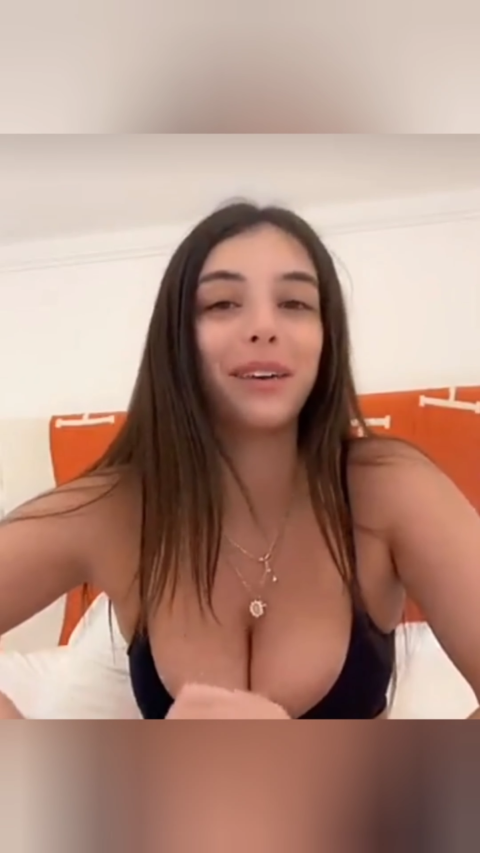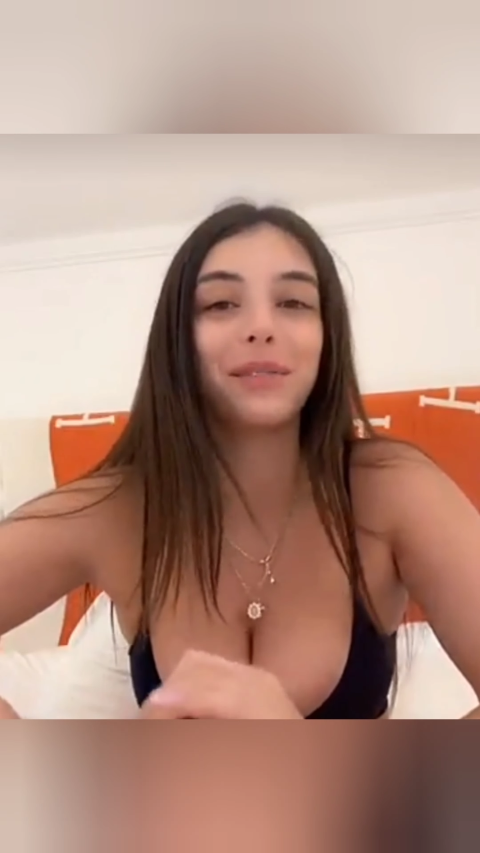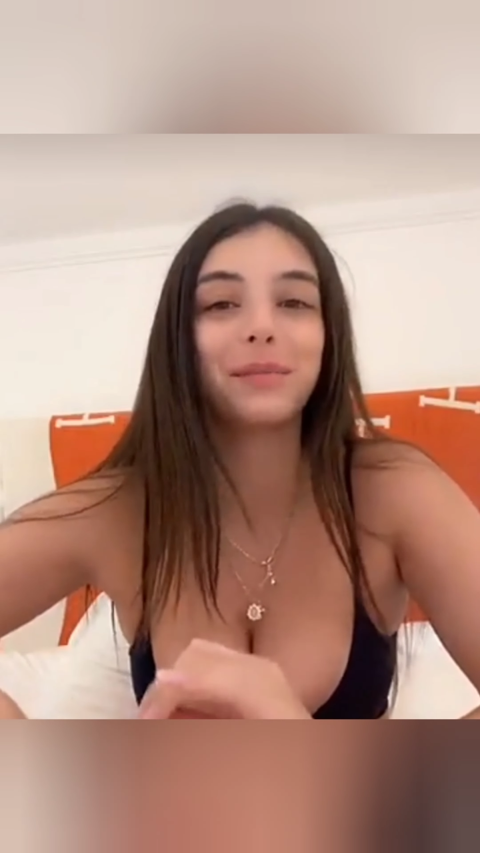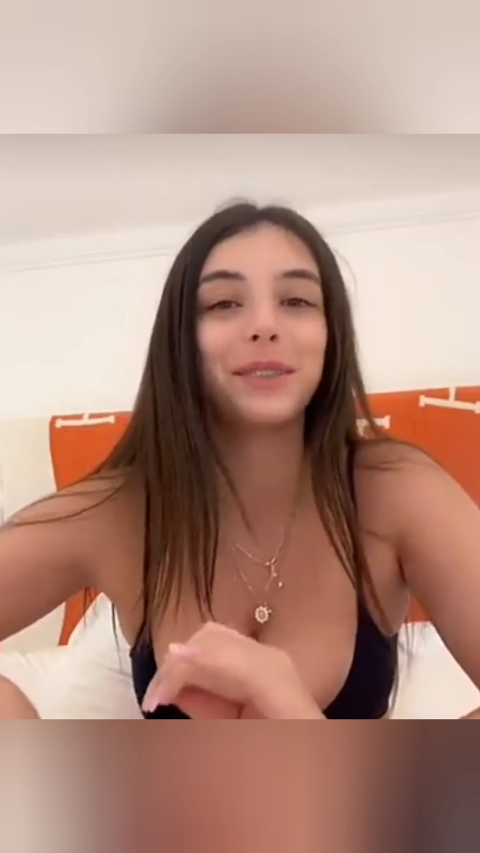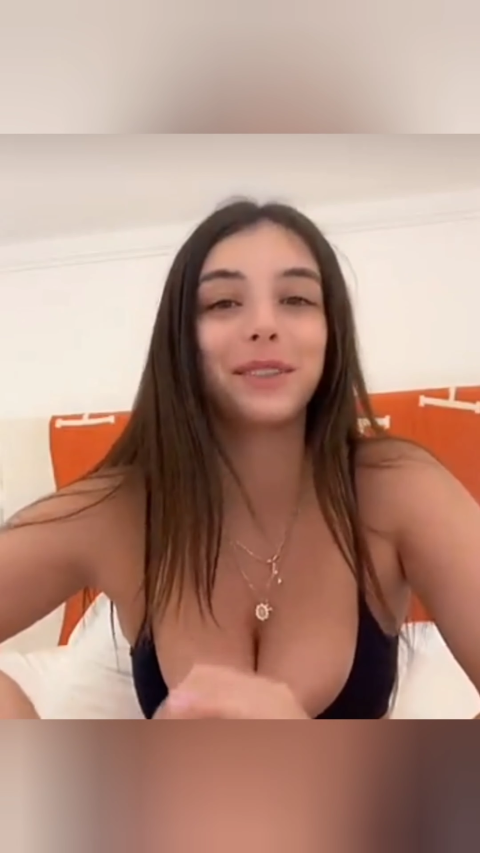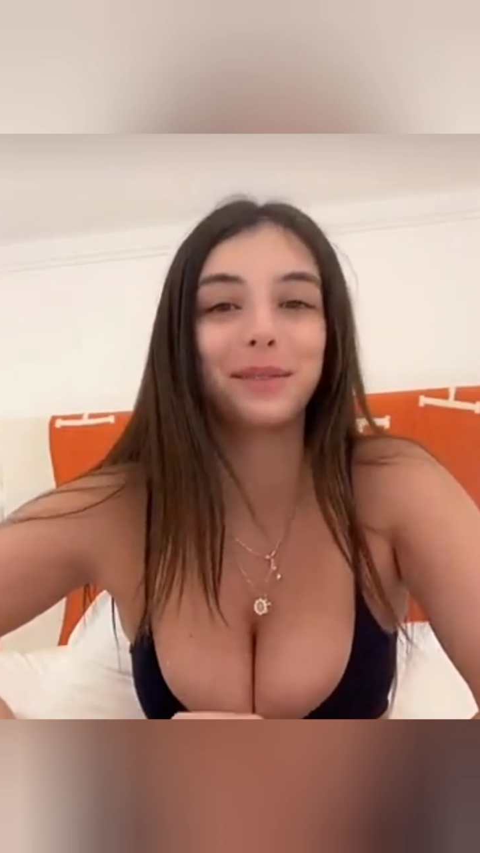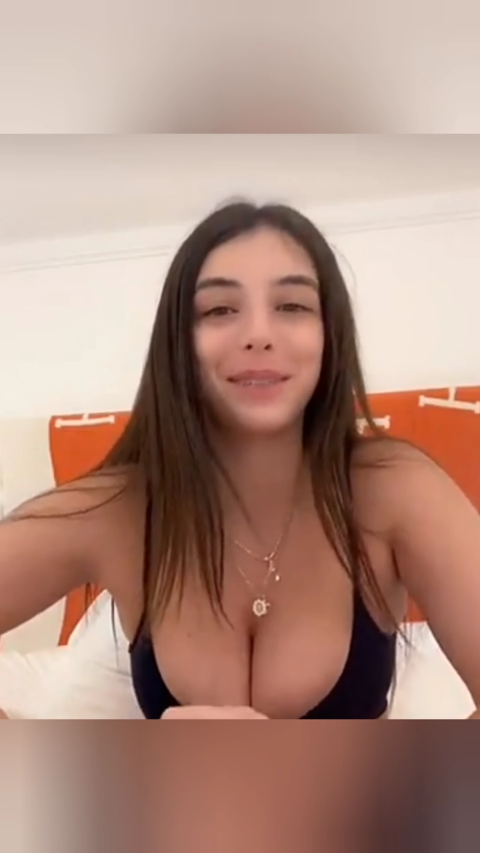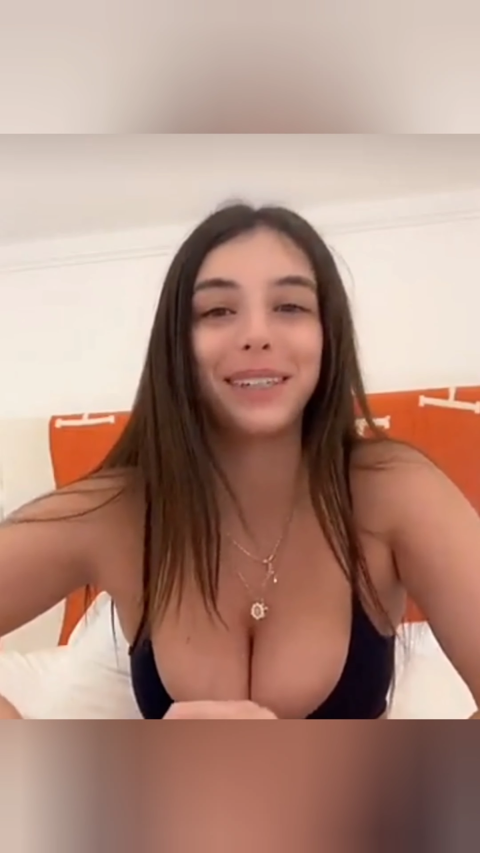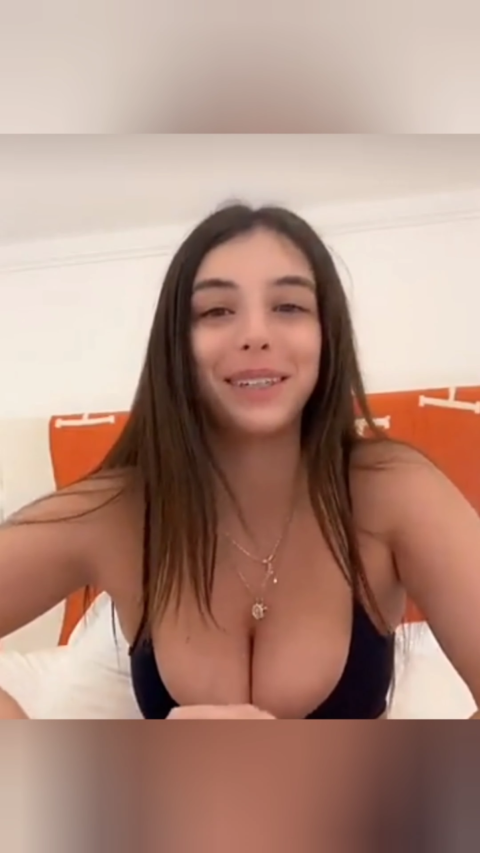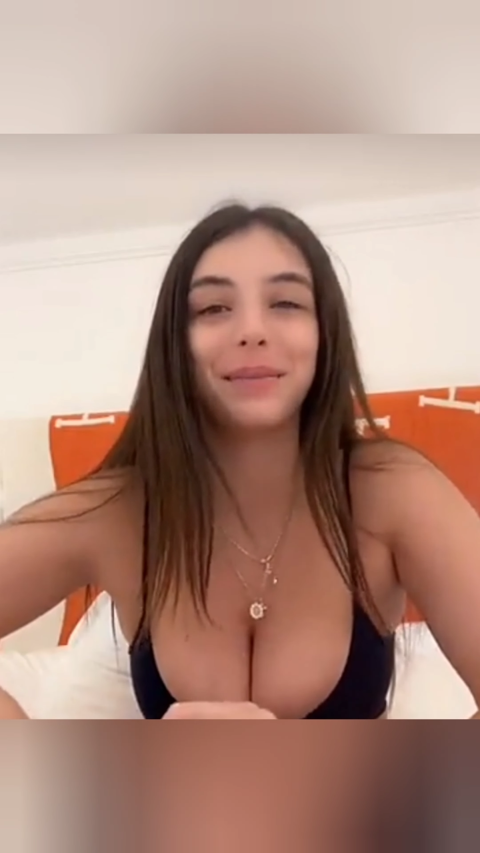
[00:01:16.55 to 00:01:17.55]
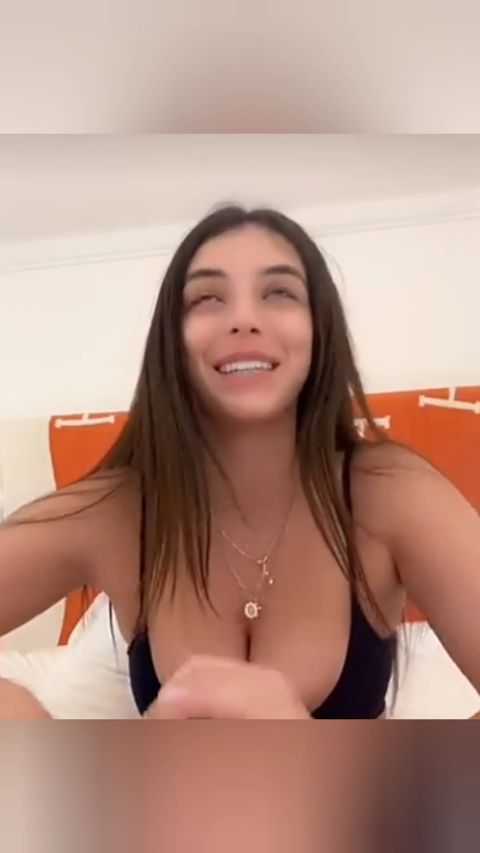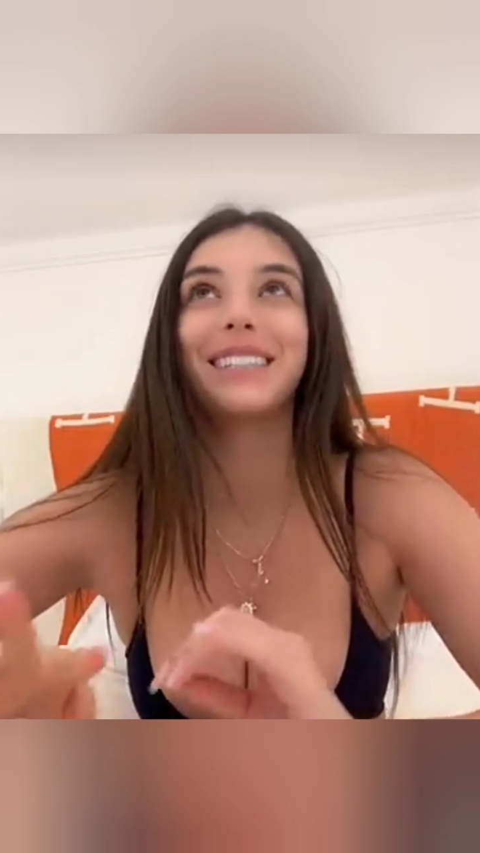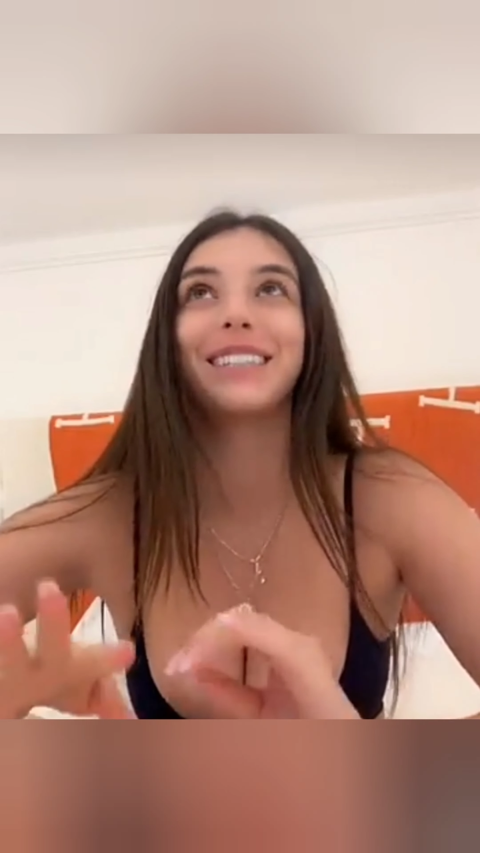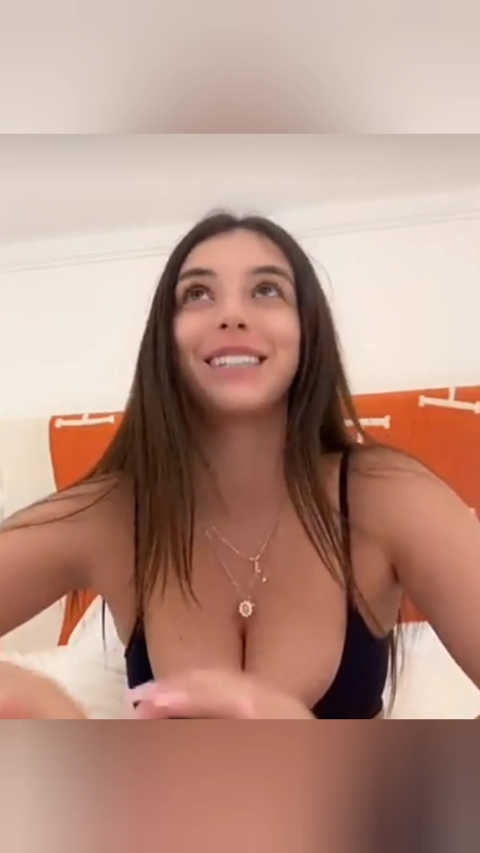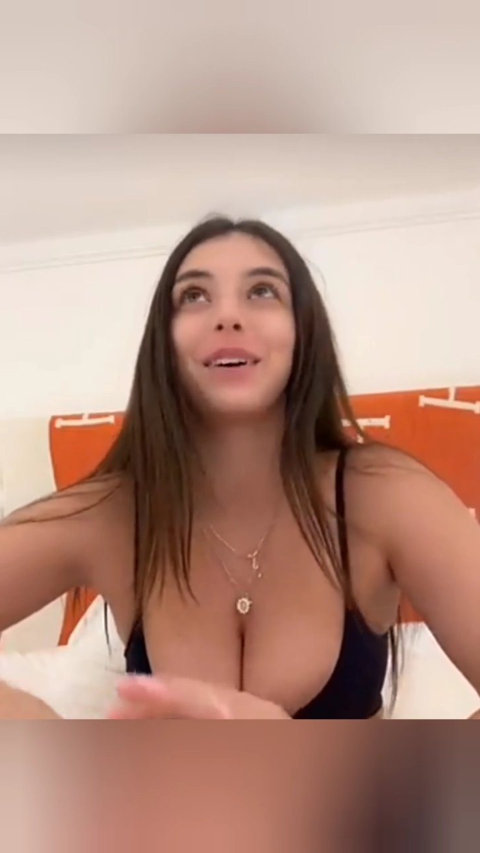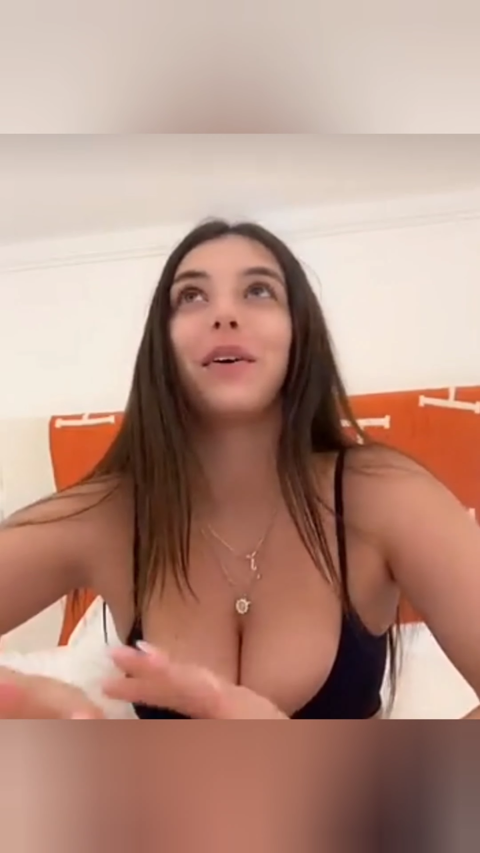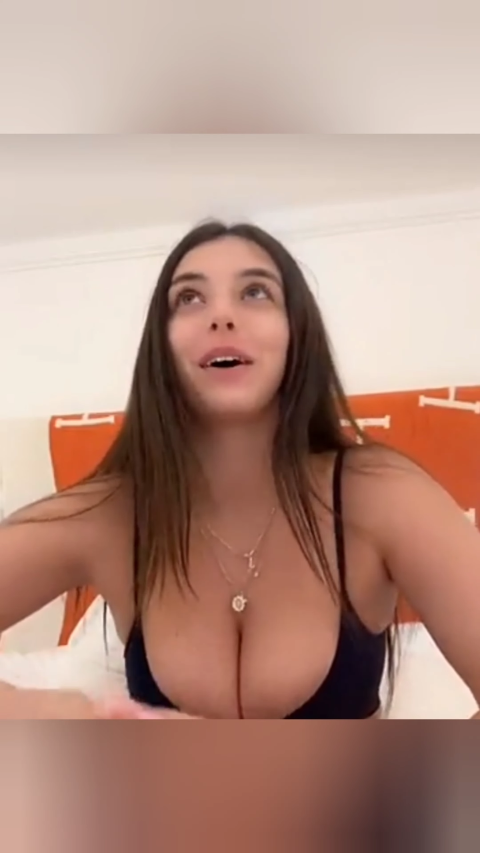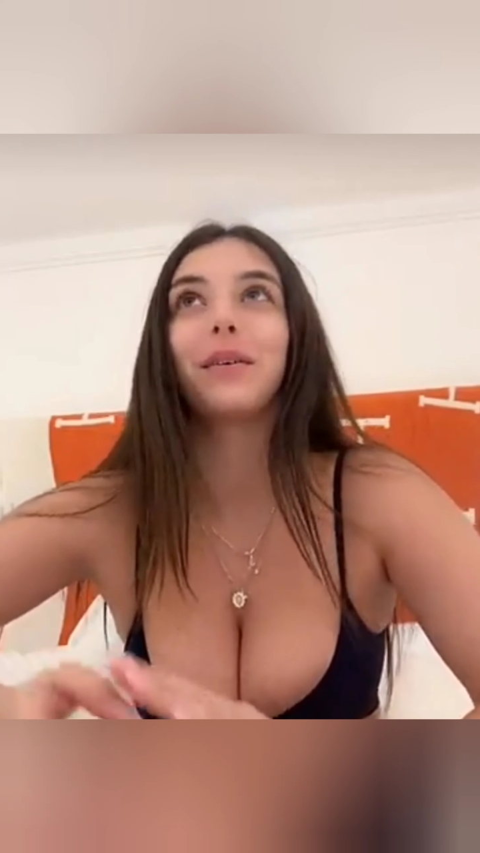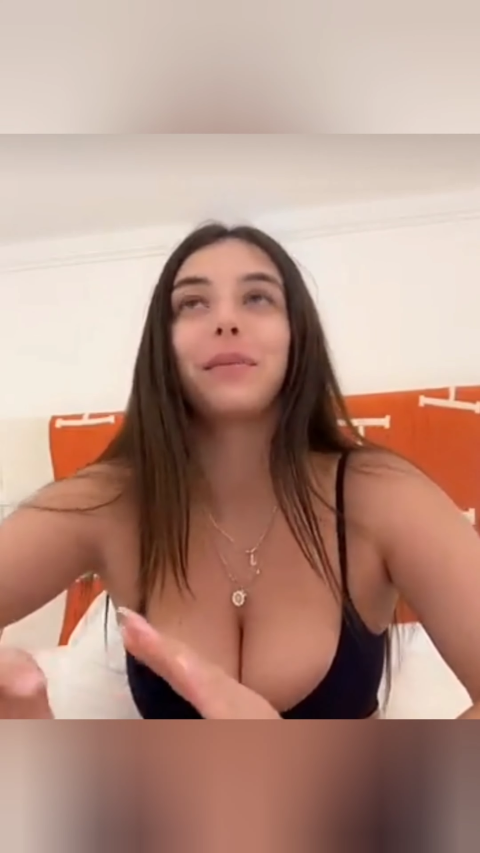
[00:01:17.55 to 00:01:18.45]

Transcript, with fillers: from the screen because it's so awkward.